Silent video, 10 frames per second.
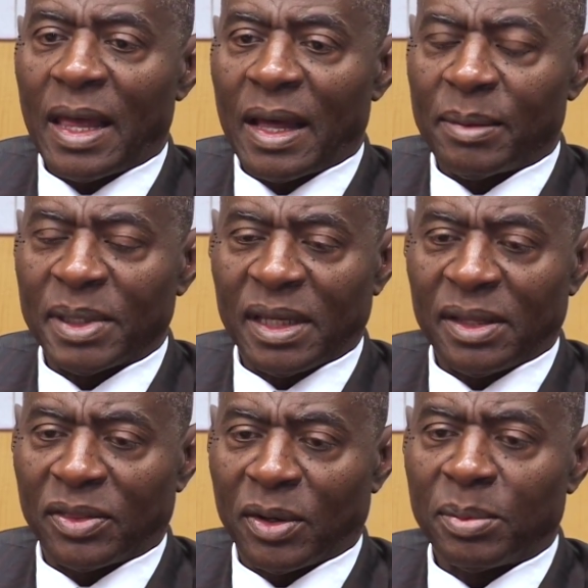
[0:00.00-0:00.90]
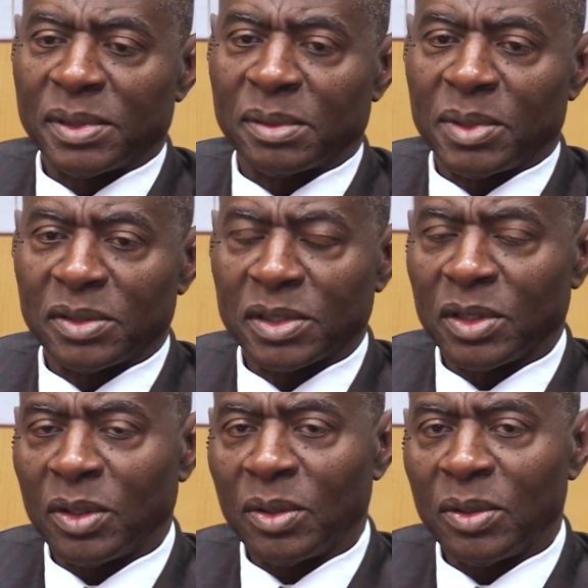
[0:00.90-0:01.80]
I began therapy some years
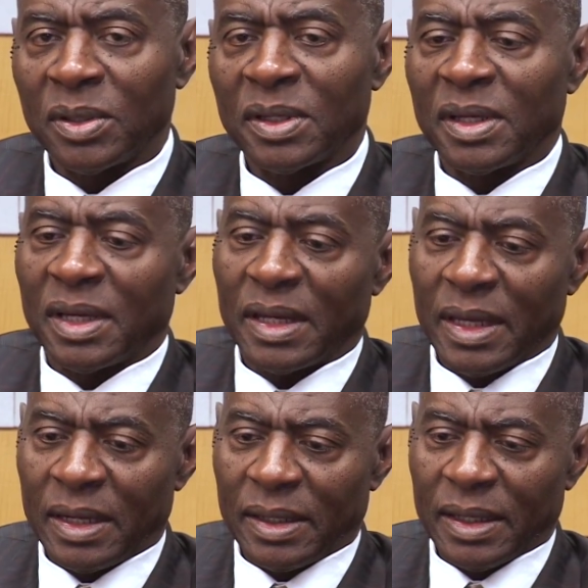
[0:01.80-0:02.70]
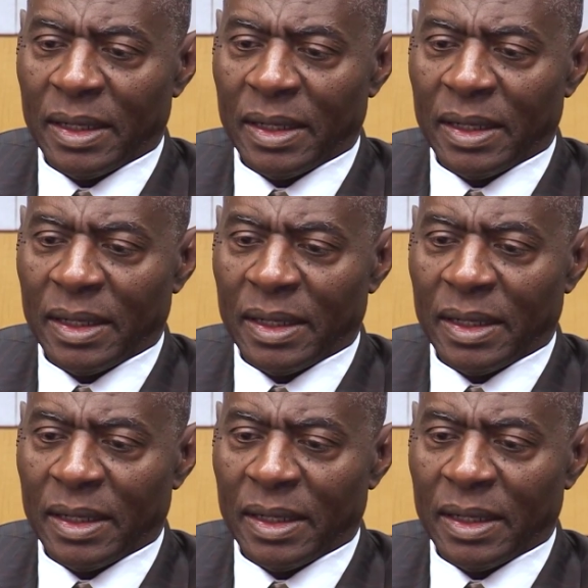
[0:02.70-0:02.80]
ago, and